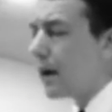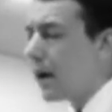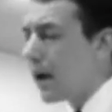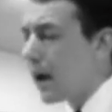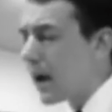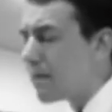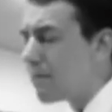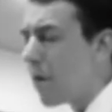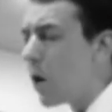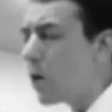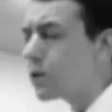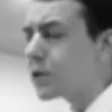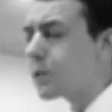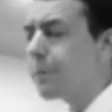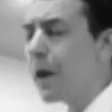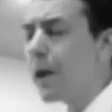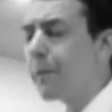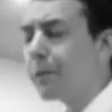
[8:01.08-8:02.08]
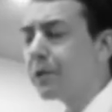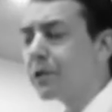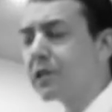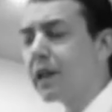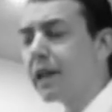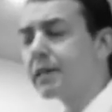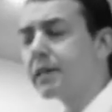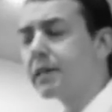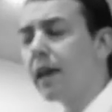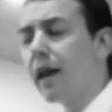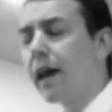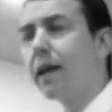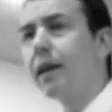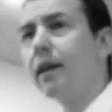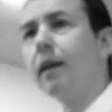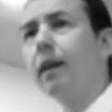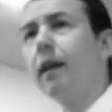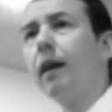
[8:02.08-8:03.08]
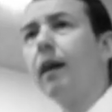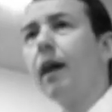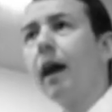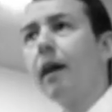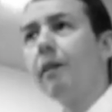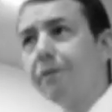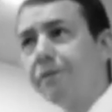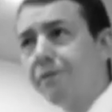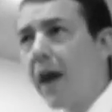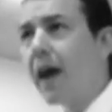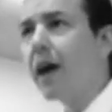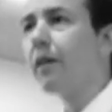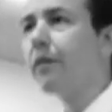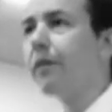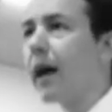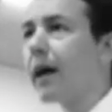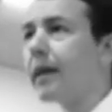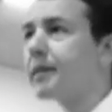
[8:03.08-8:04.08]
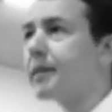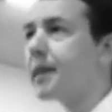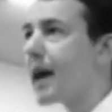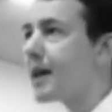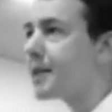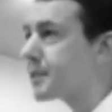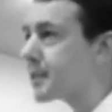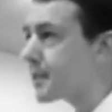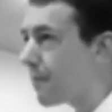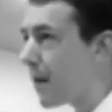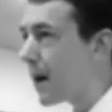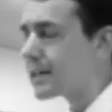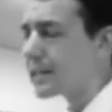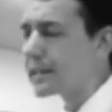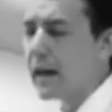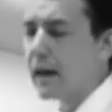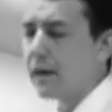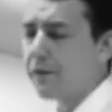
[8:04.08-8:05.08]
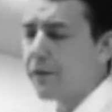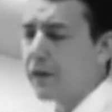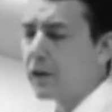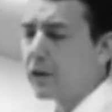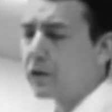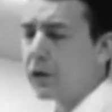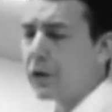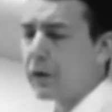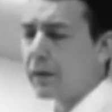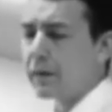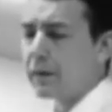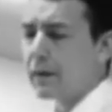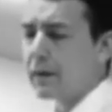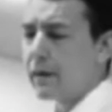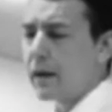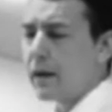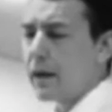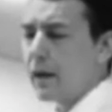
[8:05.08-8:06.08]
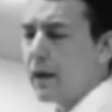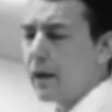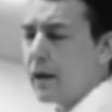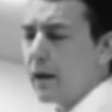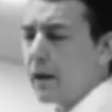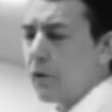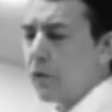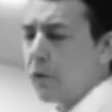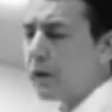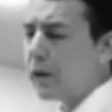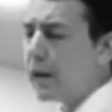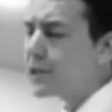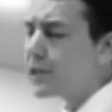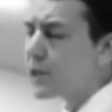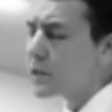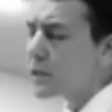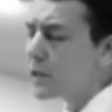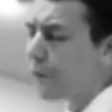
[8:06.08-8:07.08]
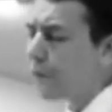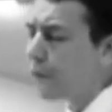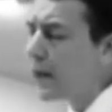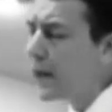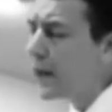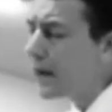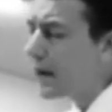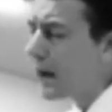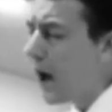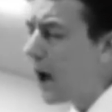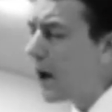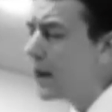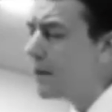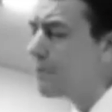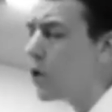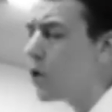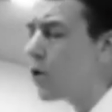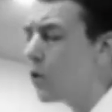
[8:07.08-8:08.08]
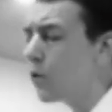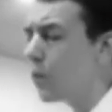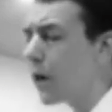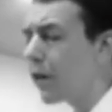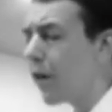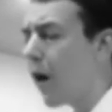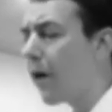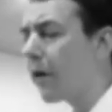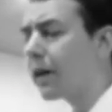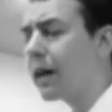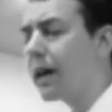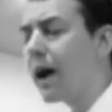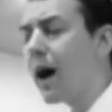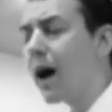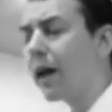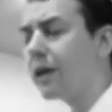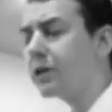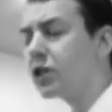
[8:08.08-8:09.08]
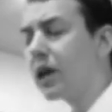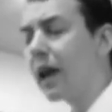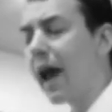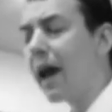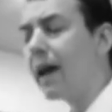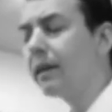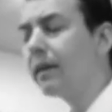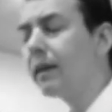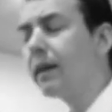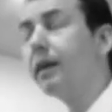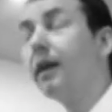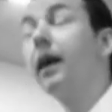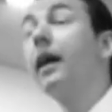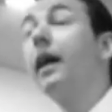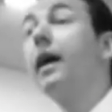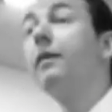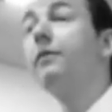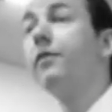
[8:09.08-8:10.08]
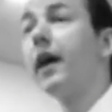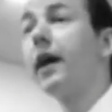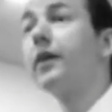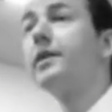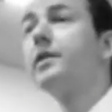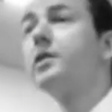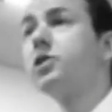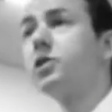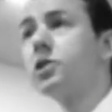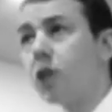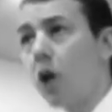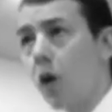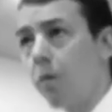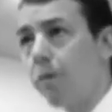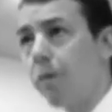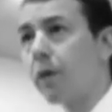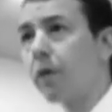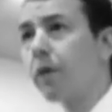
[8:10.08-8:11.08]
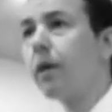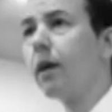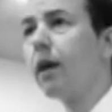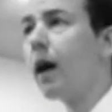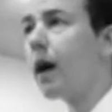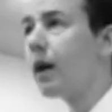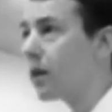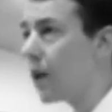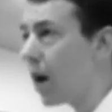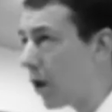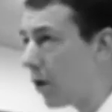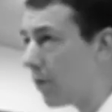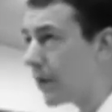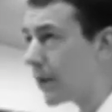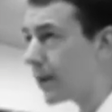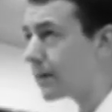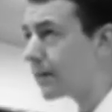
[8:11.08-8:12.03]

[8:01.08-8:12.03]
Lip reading: And most people since then have failed that test, myself included. Religion's fleeting honeymoon with archaeology ended in a very sober annulment.